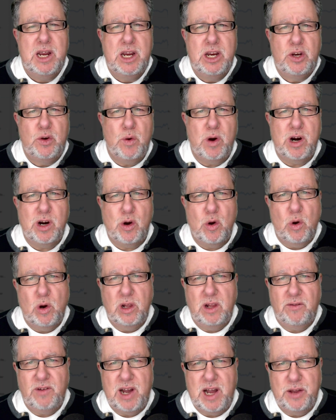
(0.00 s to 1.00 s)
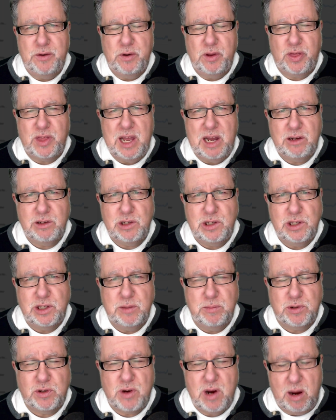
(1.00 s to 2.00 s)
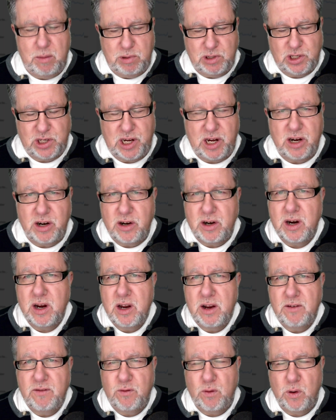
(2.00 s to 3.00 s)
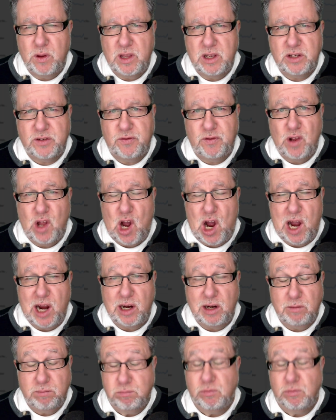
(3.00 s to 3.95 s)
to our goal of 100,000 subscribers here for this vlog,